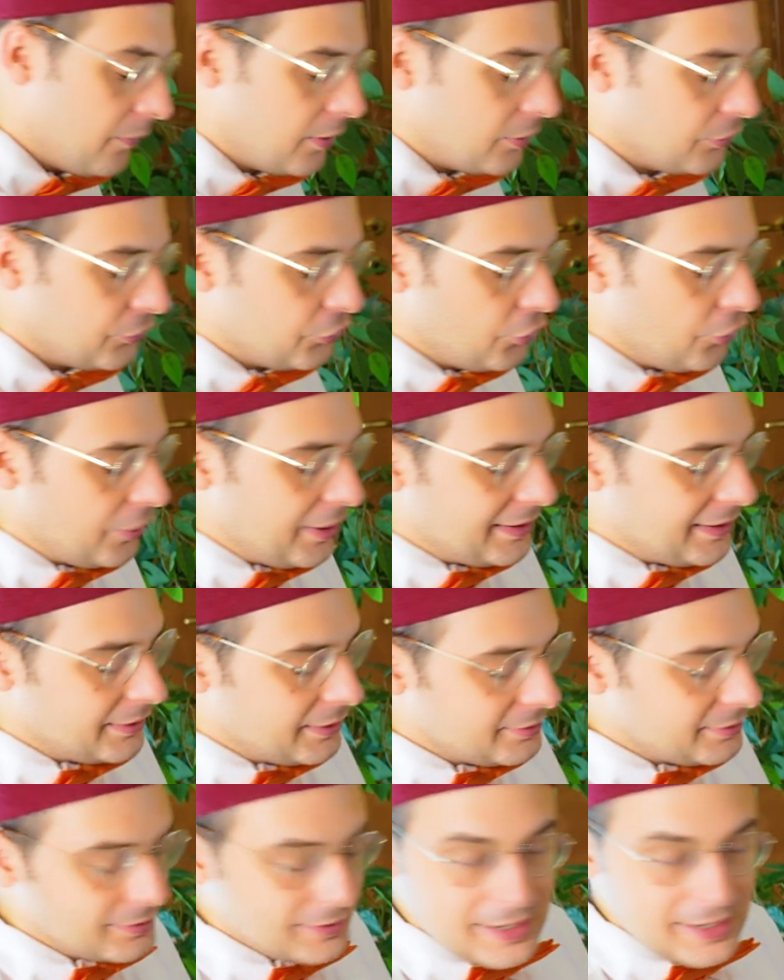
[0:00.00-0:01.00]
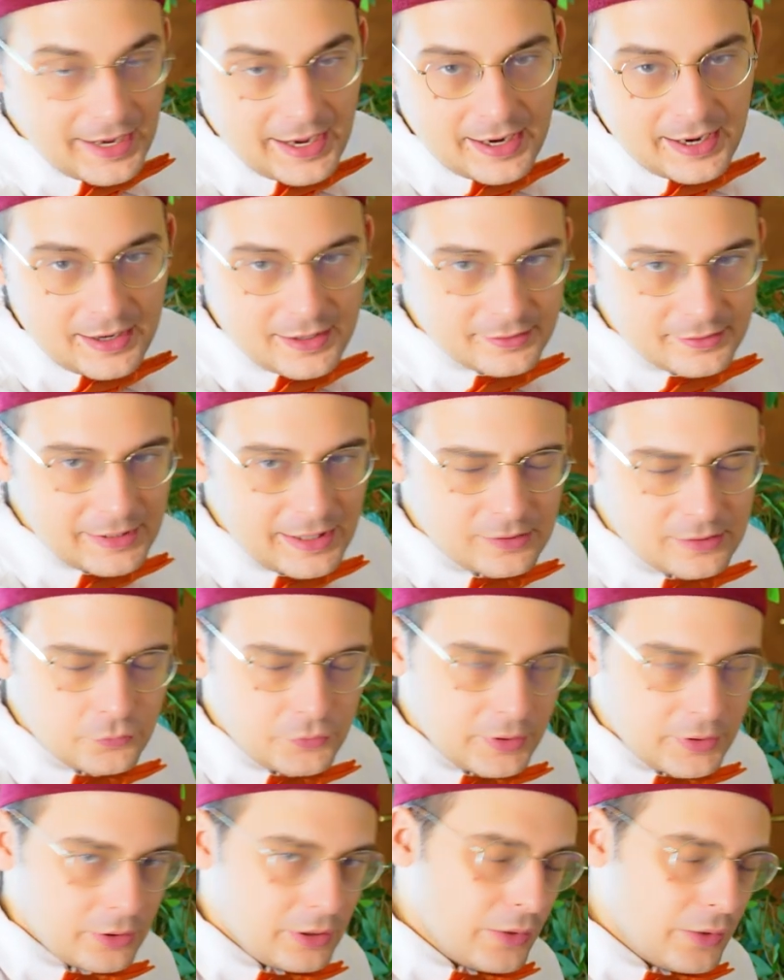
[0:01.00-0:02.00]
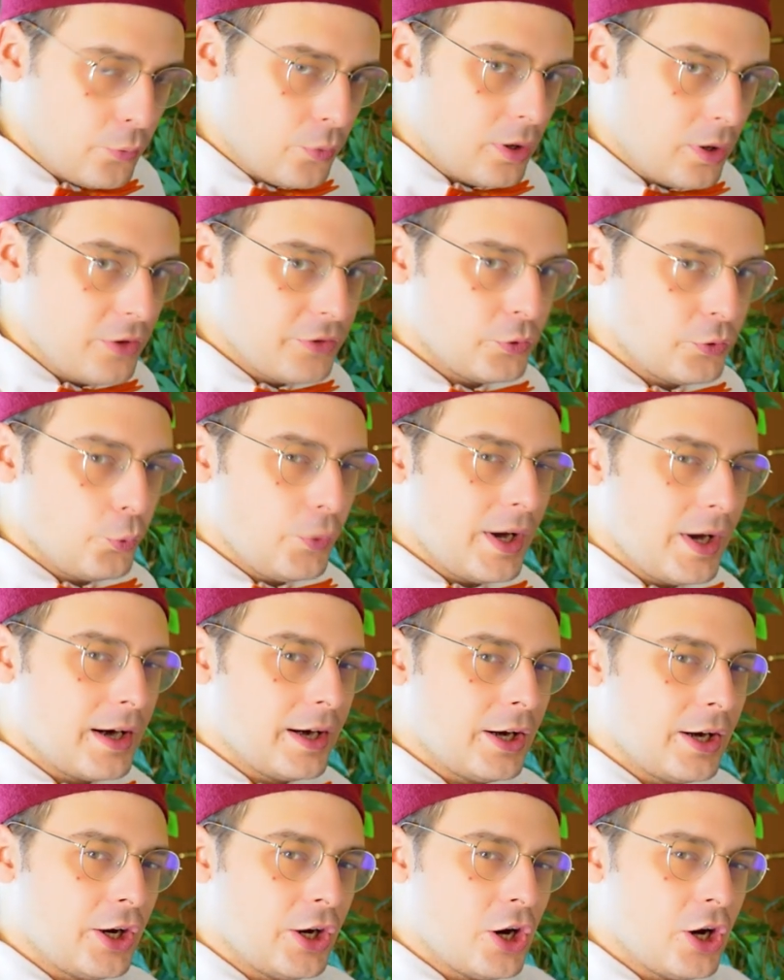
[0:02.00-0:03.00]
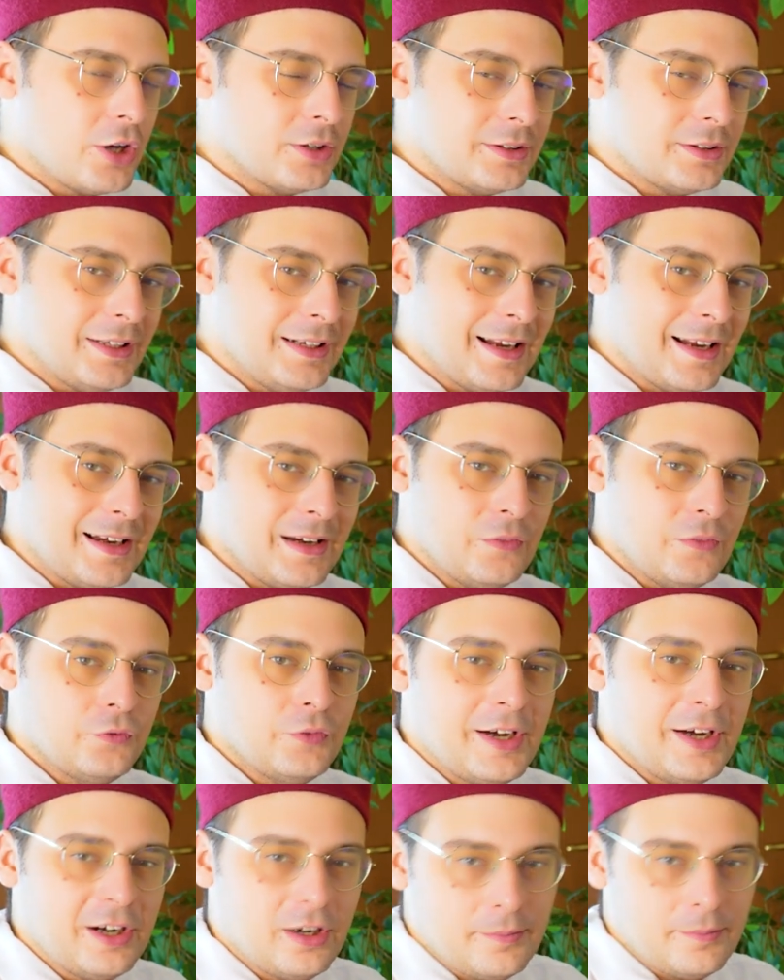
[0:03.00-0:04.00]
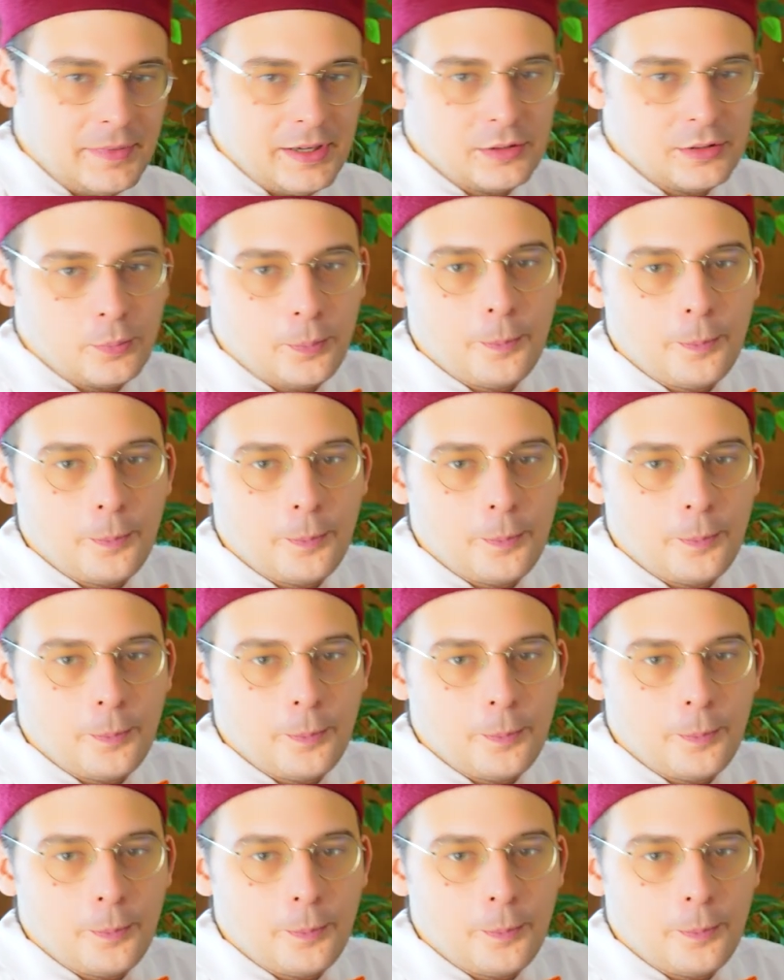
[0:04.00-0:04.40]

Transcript: So in this case, as Fenaroli wants, we are not in an environment